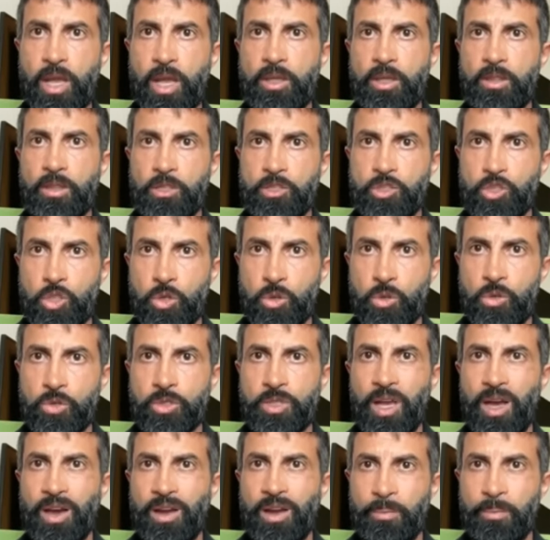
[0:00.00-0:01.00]
the Jews
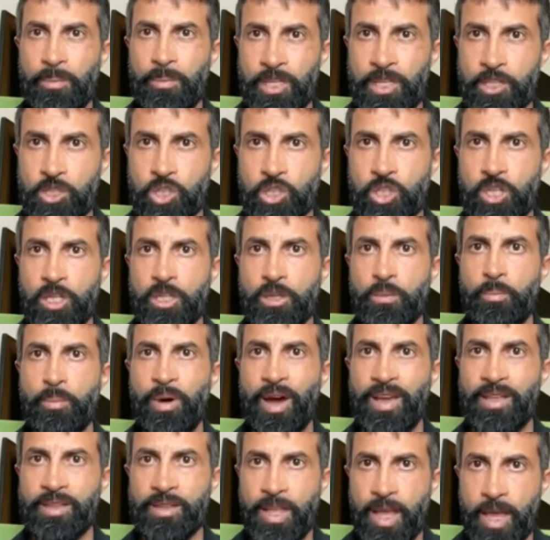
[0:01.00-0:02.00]
are mentioned by
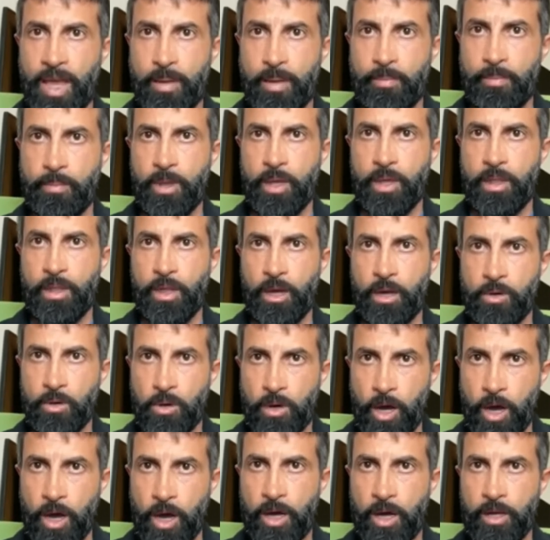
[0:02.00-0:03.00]
name in the
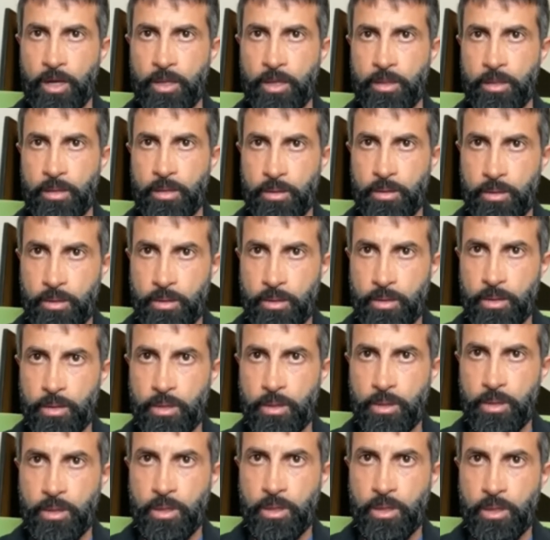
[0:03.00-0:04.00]
Quran.
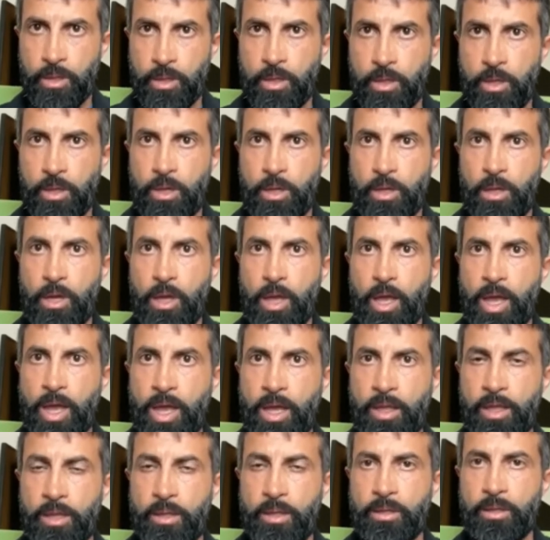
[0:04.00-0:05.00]

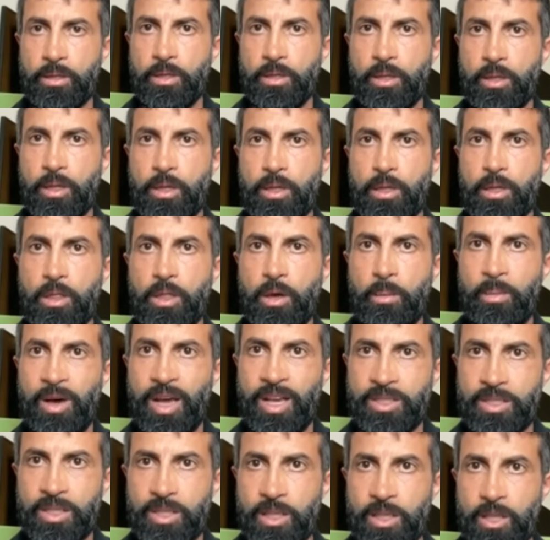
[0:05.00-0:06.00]
And the
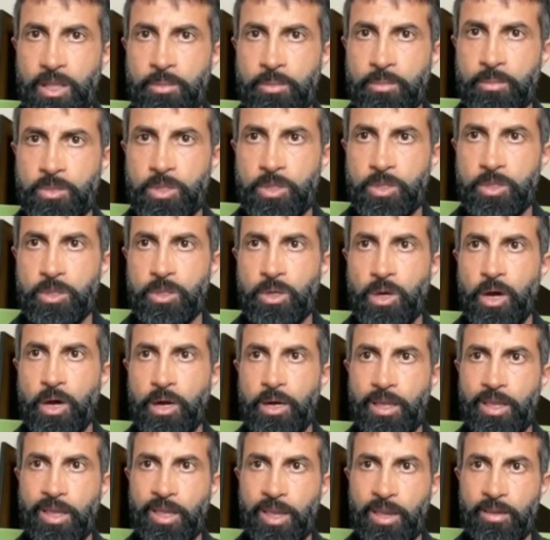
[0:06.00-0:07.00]
Muslims are
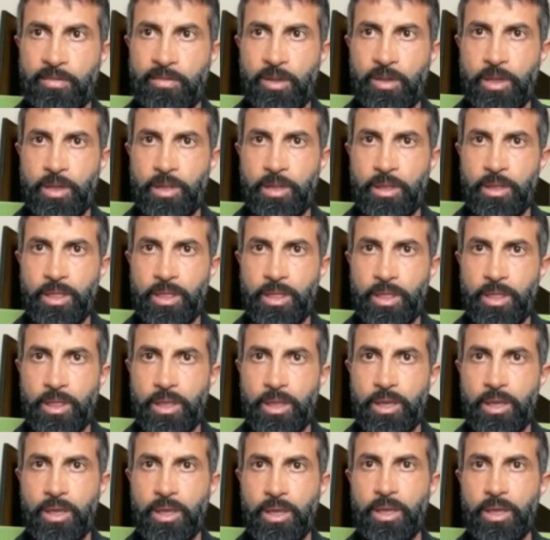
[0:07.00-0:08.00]
given
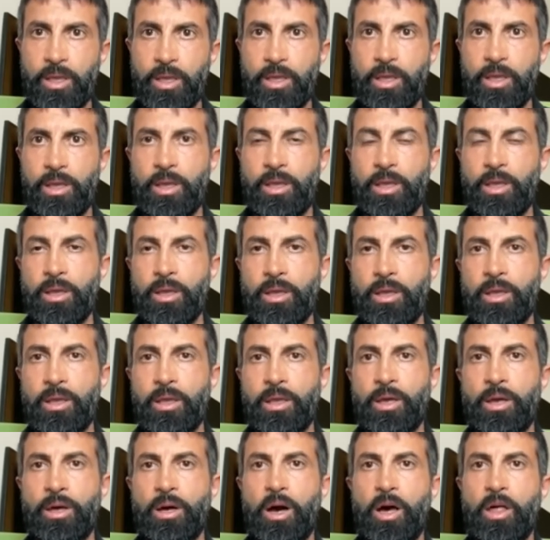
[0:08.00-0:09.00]
the
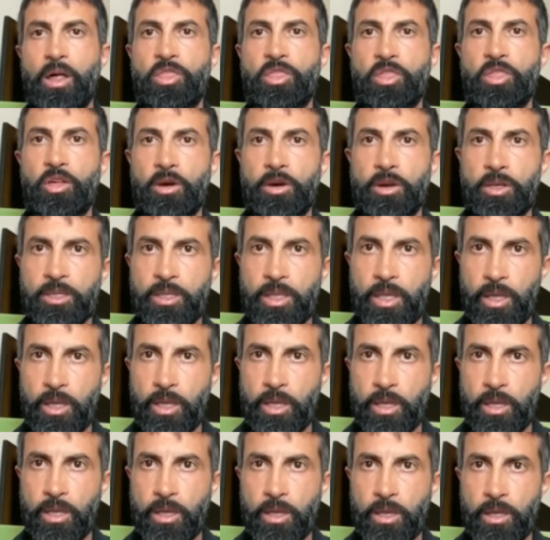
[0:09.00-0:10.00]
authority
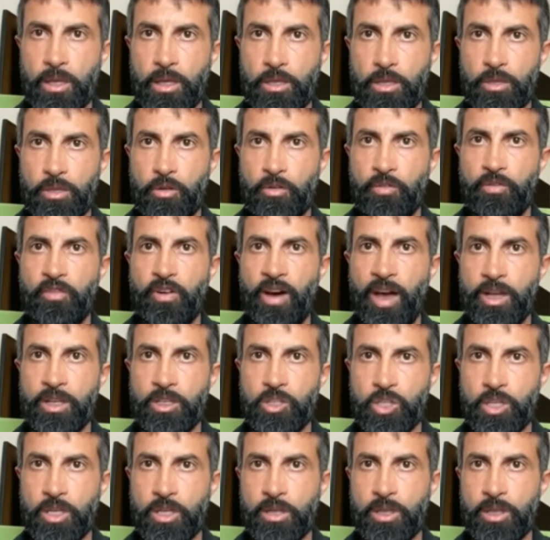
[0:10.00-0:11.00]
to
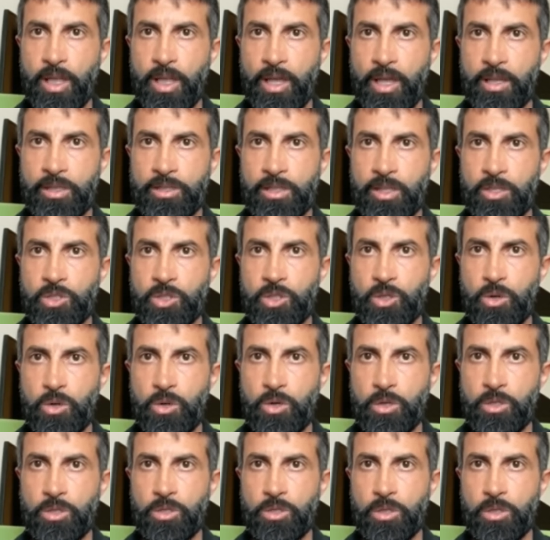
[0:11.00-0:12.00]
function as the
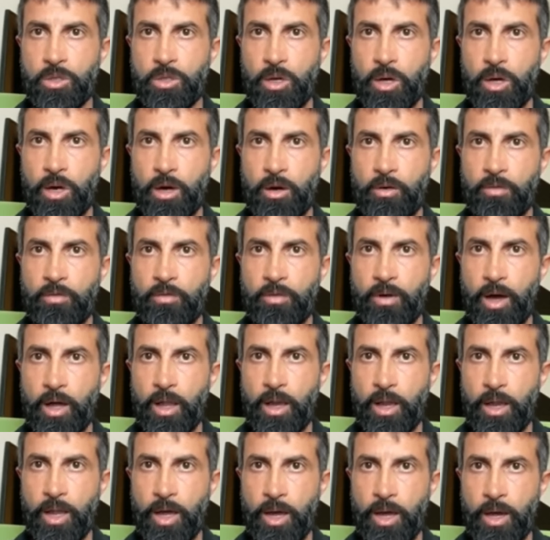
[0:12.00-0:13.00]
sword of
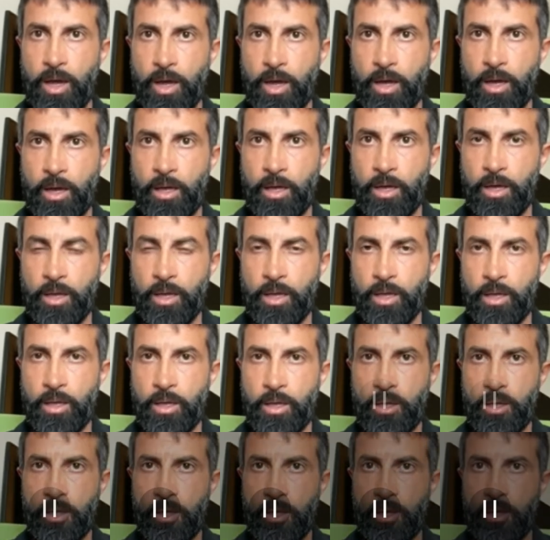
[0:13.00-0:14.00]
Allah.
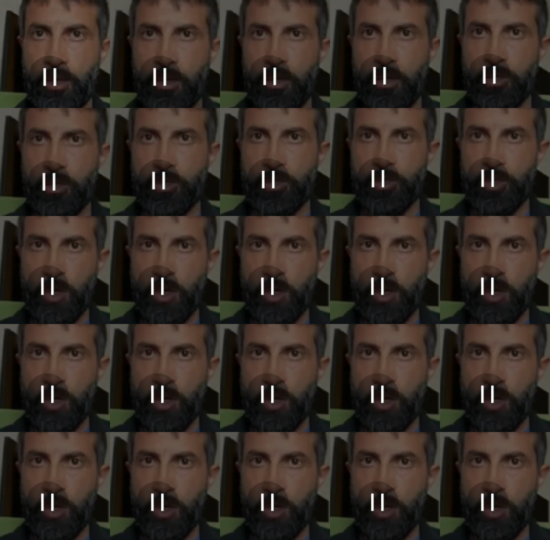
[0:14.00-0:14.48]
So